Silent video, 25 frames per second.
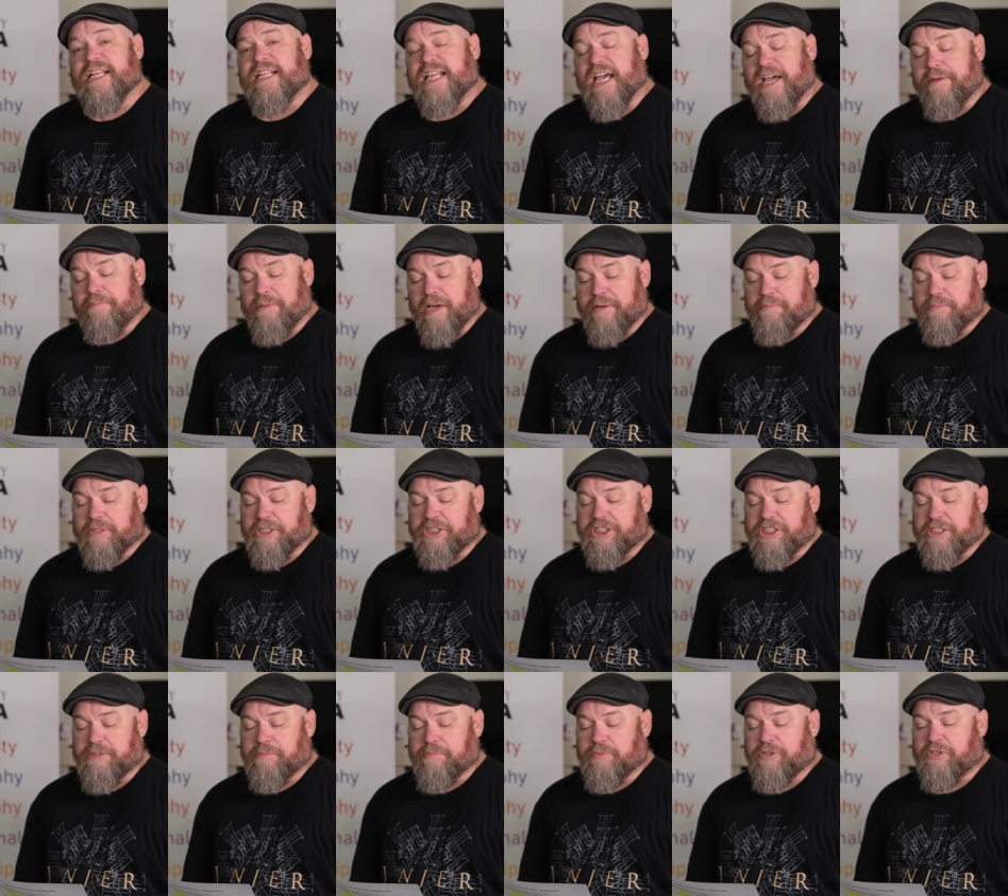that
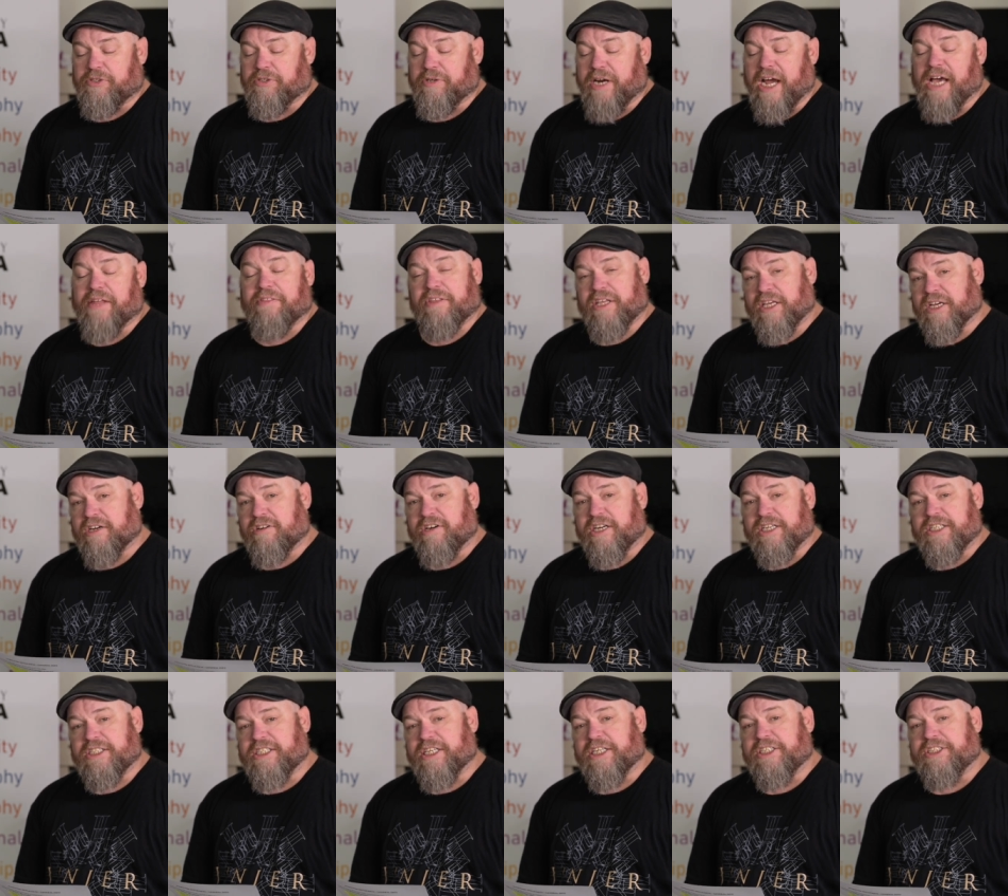membership throughout the
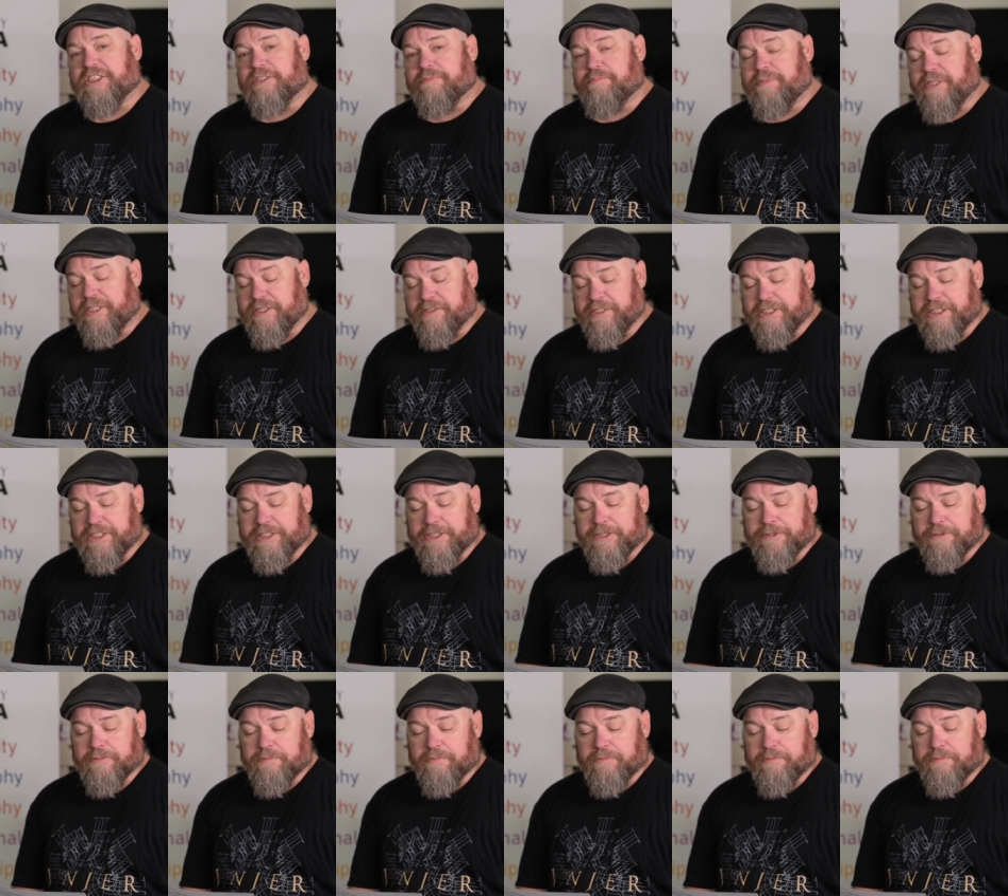accreditation period.